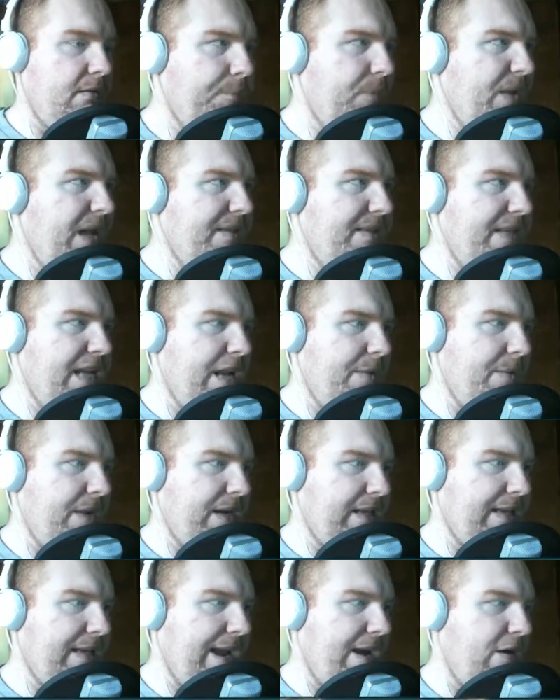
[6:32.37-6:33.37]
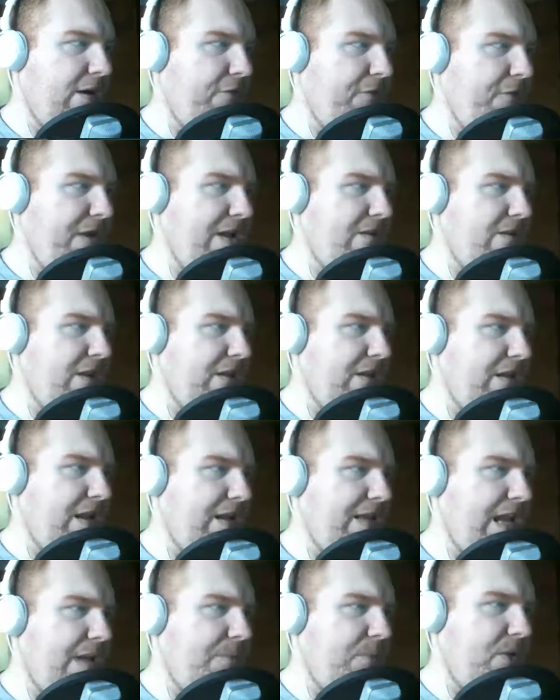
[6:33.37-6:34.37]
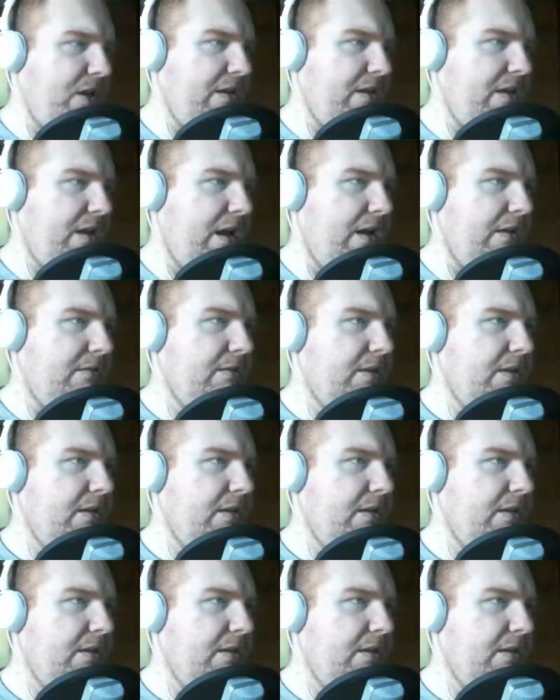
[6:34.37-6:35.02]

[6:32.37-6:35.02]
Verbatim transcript: not saying I'm like a diehard fan or nothing like that, but, you know,